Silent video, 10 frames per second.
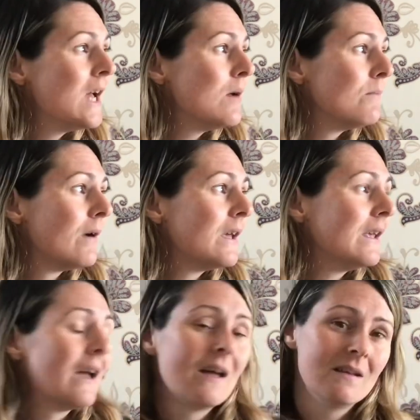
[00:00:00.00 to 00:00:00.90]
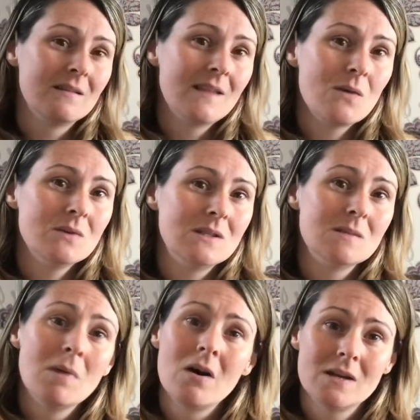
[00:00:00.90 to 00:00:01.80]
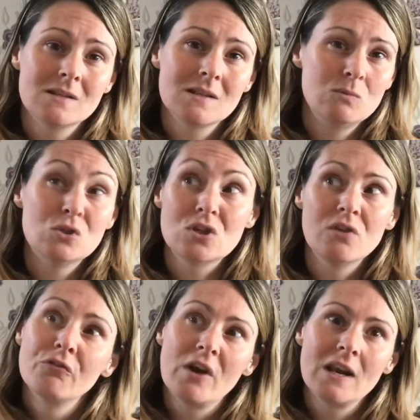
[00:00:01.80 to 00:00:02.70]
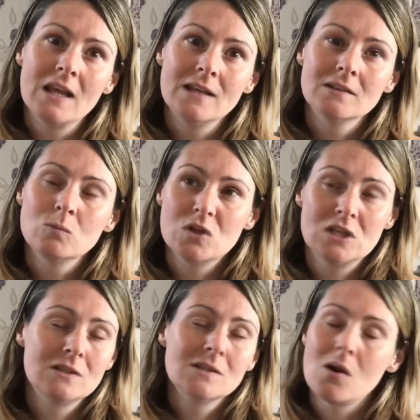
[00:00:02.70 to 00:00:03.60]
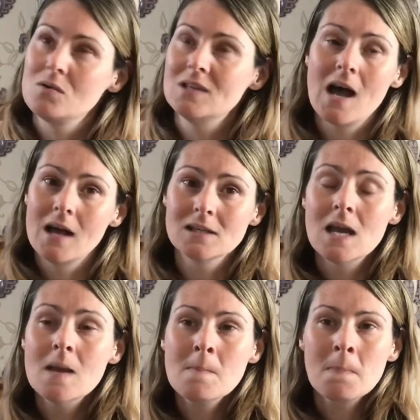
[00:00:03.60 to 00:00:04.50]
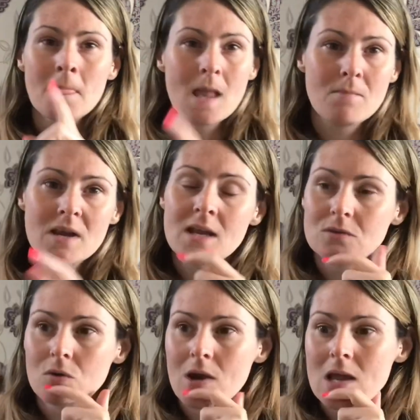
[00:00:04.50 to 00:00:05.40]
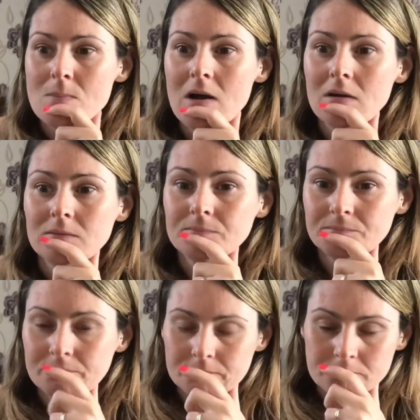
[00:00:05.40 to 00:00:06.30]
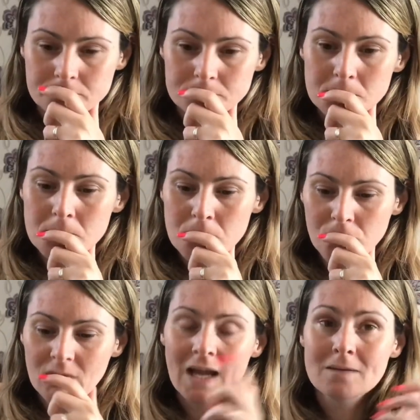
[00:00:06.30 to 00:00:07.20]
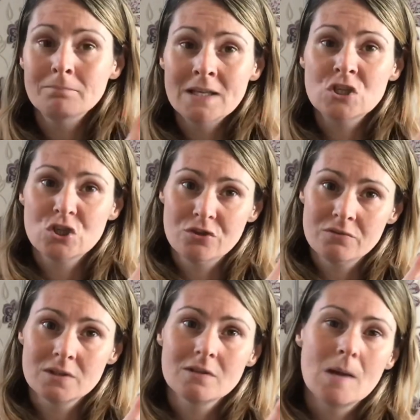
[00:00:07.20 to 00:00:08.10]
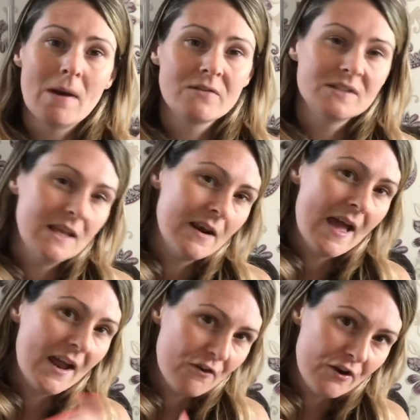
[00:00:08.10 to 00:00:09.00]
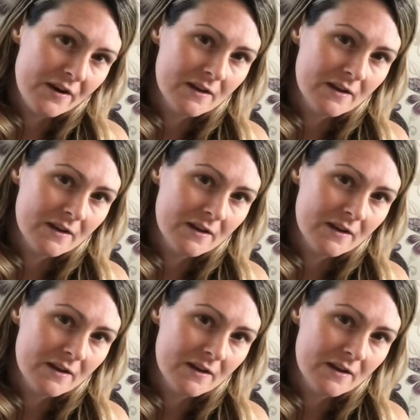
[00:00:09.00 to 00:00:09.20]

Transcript: But yeah, that was his demise, because he was too friendly, which is so sad. And my next door neighbour had mentioned about seeing a heron